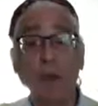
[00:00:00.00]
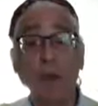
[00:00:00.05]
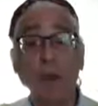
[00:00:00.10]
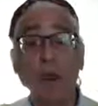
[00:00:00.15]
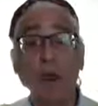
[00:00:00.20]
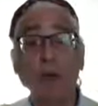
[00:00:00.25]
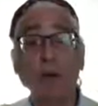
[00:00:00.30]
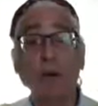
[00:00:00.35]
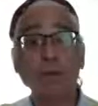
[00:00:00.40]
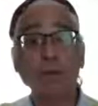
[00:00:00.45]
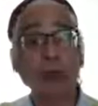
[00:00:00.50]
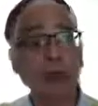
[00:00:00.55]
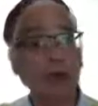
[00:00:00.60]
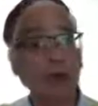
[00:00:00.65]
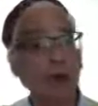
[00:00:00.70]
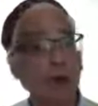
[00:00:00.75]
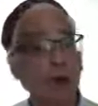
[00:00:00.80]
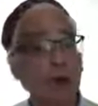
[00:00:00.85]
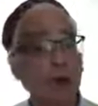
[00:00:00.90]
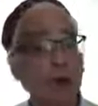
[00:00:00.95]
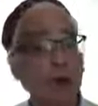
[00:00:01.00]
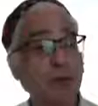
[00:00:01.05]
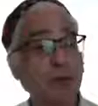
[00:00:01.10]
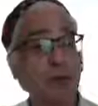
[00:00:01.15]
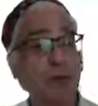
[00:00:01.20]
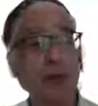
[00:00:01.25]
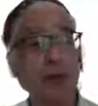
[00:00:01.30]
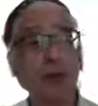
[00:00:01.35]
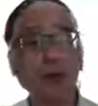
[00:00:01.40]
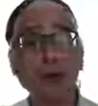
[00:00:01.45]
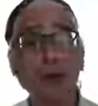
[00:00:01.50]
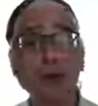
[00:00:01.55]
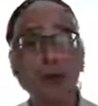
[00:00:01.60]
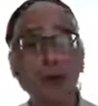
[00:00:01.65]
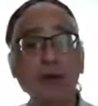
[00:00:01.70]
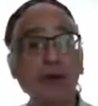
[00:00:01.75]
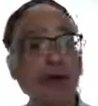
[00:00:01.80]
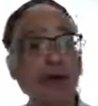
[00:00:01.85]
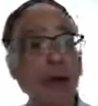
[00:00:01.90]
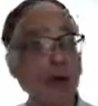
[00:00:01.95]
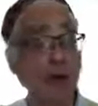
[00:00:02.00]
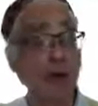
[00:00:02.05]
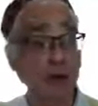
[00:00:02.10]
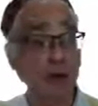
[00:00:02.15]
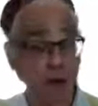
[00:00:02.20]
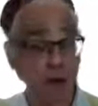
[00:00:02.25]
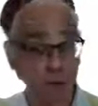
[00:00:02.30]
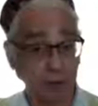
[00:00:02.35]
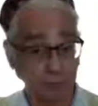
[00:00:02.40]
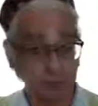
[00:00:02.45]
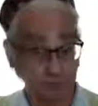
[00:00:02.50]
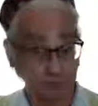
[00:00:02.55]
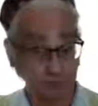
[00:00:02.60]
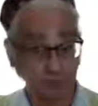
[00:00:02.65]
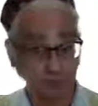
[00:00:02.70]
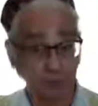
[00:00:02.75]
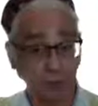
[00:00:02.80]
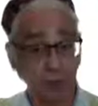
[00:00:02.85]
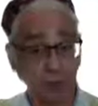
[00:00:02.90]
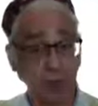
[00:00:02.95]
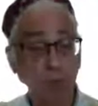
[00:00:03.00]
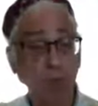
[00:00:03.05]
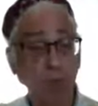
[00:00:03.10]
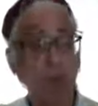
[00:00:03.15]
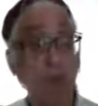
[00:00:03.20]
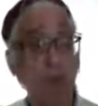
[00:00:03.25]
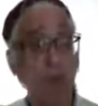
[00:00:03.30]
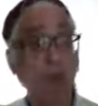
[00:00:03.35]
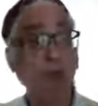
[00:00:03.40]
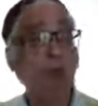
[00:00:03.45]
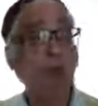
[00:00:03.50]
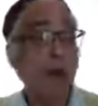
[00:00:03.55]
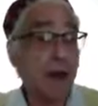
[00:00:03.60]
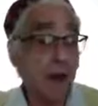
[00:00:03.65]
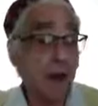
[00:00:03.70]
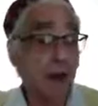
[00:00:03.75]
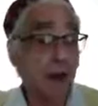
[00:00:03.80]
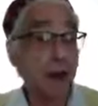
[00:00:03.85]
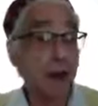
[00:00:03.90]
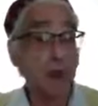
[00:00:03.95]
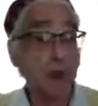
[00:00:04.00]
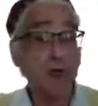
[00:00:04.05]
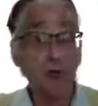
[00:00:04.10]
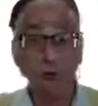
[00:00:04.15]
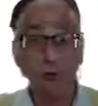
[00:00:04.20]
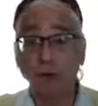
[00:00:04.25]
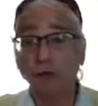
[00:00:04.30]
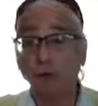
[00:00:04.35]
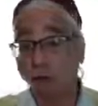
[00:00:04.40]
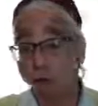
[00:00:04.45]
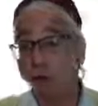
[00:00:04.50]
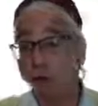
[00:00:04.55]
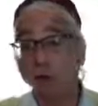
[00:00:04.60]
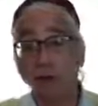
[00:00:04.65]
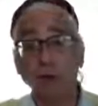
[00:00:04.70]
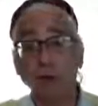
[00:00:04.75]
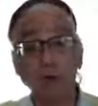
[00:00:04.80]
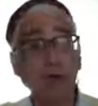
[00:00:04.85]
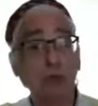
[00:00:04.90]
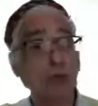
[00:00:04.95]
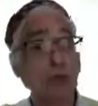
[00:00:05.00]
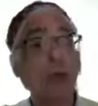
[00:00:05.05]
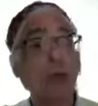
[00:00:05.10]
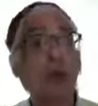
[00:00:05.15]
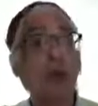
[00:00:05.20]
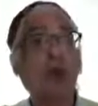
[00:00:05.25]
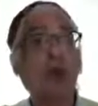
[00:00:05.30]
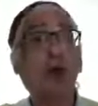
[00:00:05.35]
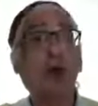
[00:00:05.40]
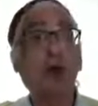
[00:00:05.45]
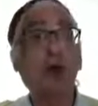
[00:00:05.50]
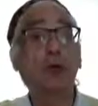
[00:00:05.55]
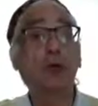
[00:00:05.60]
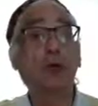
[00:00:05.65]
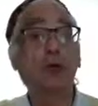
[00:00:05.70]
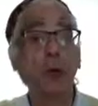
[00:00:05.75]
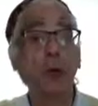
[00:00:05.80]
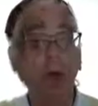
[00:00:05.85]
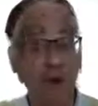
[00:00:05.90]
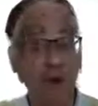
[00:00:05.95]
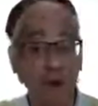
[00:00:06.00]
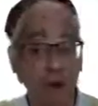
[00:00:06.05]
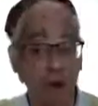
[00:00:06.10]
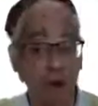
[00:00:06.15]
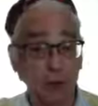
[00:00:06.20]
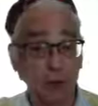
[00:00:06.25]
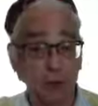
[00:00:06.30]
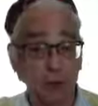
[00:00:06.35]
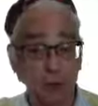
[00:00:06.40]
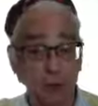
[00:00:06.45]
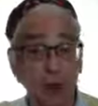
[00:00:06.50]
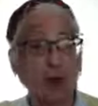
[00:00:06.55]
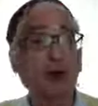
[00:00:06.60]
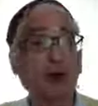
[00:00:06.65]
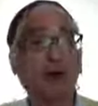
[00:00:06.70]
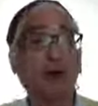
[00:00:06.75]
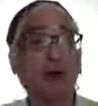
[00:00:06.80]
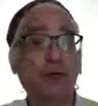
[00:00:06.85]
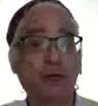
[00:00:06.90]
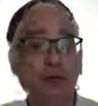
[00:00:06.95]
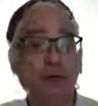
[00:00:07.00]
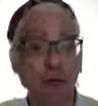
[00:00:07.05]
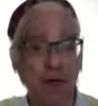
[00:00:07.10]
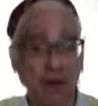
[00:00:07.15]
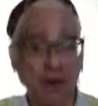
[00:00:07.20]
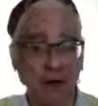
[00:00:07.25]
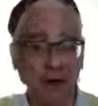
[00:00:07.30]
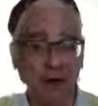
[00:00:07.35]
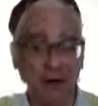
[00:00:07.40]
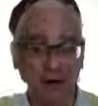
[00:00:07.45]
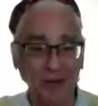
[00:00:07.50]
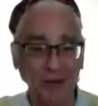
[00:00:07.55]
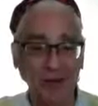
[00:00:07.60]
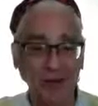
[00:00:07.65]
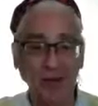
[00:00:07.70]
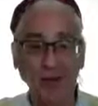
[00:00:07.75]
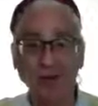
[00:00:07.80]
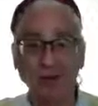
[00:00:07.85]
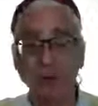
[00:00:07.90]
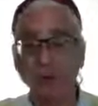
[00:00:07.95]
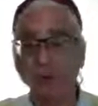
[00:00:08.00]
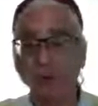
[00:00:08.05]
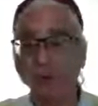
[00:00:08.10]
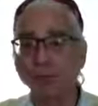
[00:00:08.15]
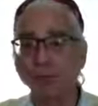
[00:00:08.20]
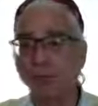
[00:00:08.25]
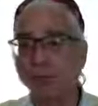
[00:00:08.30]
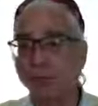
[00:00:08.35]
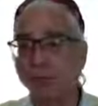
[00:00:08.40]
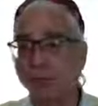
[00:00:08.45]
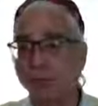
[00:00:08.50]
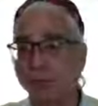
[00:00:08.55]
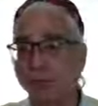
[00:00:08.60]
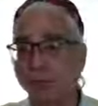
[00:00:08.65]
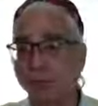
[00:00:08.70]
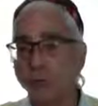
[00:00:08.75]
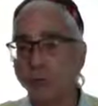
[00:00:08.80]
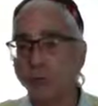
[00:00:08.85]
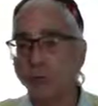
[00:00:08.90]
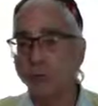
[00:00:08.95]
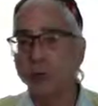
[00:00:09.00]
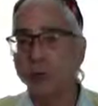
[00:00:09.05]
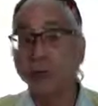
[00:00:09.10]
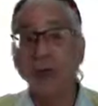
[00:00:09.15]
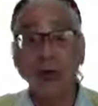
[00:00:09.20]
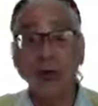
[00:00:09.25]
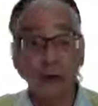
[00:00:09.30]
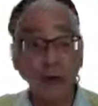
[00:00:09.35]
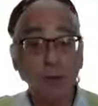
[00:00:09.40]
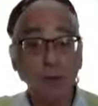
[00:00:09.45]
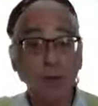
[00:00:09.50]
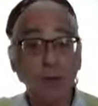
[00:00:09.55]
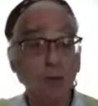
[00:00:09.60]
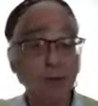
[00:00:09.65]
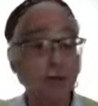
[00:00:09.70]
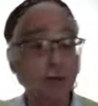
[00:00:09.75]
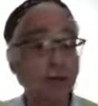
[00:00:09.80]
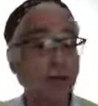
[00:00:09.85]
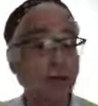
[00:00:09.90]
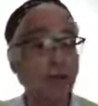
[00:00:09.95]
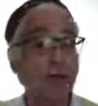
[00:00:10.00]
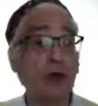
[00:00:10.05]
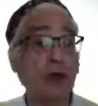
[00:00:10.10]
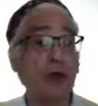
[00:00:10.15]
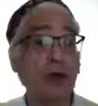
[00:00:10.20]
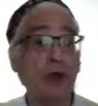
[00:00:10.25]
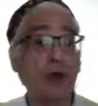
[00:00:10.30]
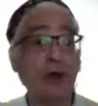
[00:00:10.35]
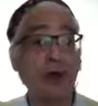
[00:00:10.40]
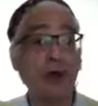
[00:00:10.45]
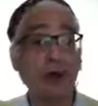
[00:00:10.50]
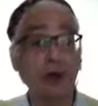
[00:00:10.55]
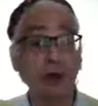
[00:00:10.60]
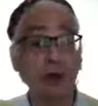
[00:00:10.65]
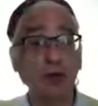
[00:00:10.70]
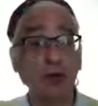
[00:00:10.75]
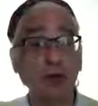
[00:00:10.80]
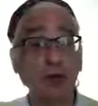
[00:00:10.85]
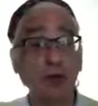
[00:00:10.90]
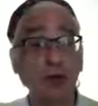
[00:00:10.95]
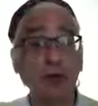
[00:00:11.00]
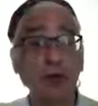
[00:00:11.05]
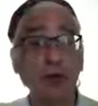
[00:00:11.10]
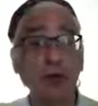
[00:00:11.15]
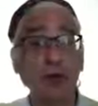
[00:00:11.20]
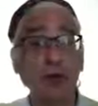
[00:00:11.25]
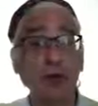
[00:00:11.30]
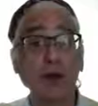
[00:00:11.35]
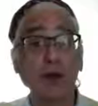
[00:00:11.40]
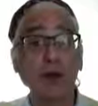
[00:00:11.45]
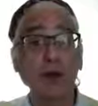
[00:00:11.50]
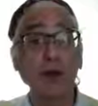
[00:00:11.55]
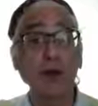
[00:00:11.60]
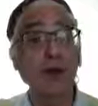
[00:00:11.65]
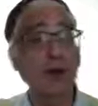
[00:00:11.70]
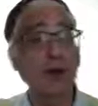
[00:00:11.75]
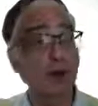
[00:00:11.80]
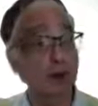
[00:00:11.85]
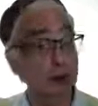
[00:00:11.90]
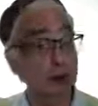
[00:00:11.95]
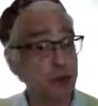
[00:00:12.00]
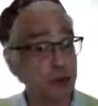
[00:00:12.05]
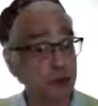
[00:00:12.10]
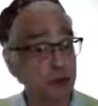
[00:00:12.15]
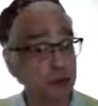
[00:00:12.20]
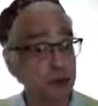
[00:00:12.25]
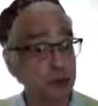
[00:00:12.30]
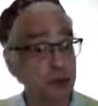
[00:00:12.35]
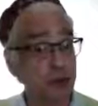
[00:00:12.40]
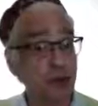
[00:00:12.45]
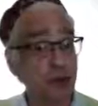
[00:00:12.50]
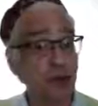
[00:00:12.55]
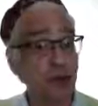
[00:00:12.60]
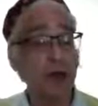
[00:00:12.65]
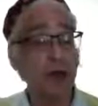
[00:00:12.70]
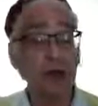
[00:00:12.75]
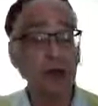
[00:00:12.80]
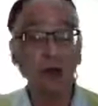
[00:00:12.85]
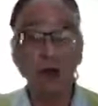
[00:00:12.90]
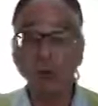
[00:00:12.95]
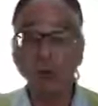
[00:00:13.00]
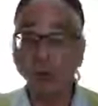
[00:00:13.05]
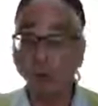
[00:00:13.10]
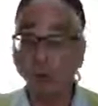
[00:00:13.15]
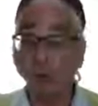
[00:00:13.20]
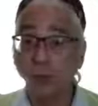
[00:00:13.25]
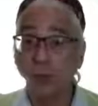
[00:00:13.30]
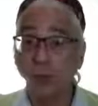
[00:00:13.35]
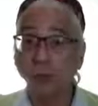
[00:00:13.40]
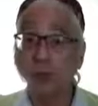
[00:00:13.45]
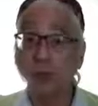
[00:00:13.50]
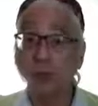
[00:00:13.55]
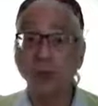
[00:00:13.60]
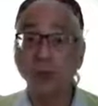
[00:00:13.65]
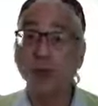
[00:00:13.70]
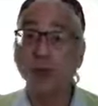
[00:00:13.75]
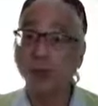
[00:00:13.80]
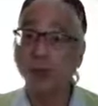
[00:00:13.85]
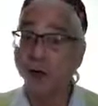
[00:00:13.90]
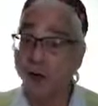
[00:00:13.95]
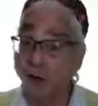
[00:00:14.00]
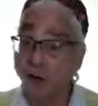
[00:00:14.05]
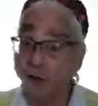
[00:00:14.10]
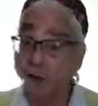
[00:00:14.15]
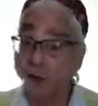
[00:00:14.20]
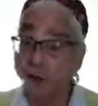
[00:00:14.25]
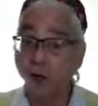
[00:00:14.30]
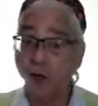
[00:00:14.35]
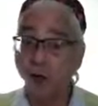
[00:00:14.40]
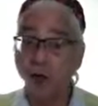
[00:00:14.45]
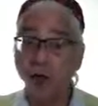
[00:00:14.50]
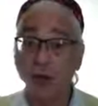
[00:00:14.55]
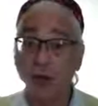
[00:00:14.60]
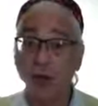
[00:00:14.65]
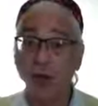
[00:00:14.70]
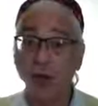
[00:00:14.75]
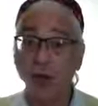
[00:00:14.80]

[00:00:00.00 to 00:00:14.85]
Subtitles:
of how much of our health is in our hands and how much is determined by the choice of our parents, if you will. 8% is genetic, 92% is choice, 92% is epigenetic,